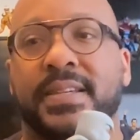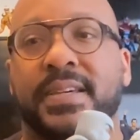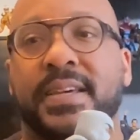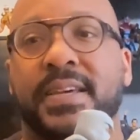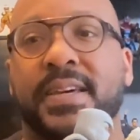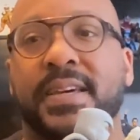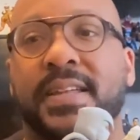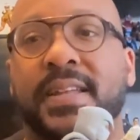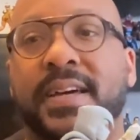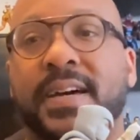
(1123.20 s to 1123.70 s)

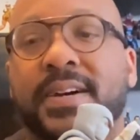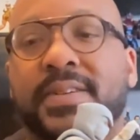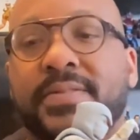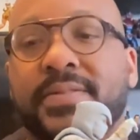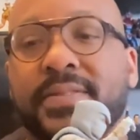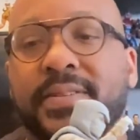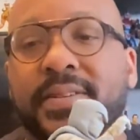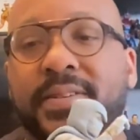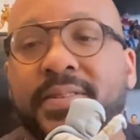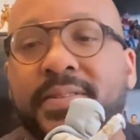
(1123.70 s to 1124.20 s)
And I
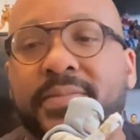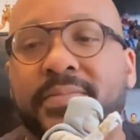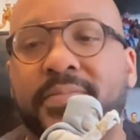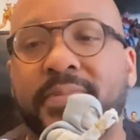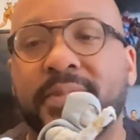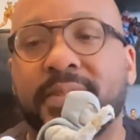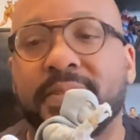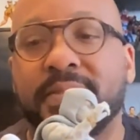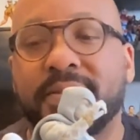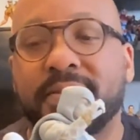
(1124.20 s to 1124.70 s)
will give
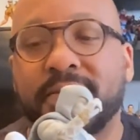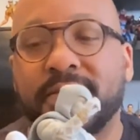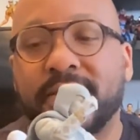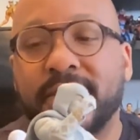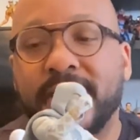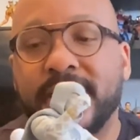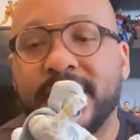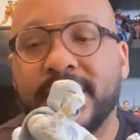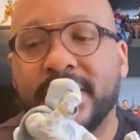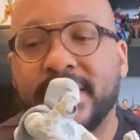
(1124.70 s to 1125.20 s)
Mr.
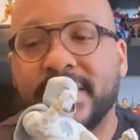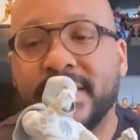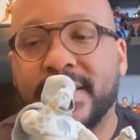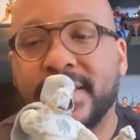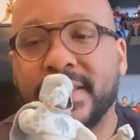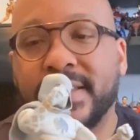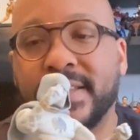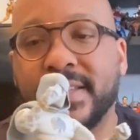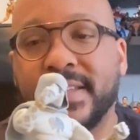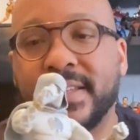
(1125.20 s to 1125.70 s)
Knight
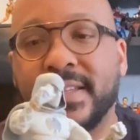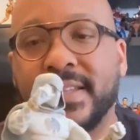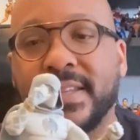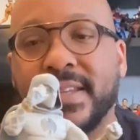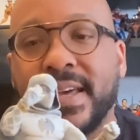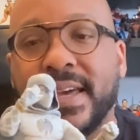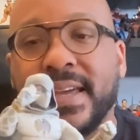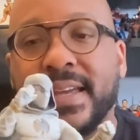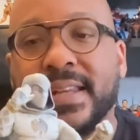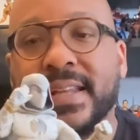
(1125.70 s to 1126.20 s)
an
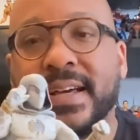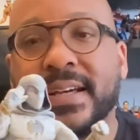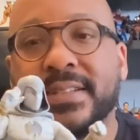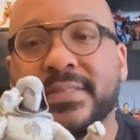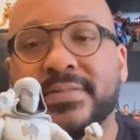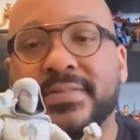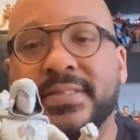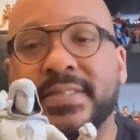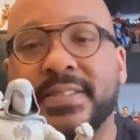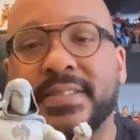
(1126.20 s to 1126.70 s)
8 out
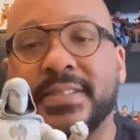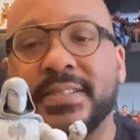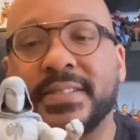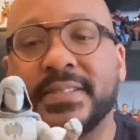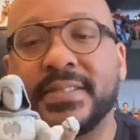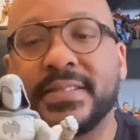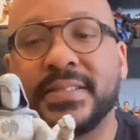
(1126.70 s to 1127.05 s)
of 10.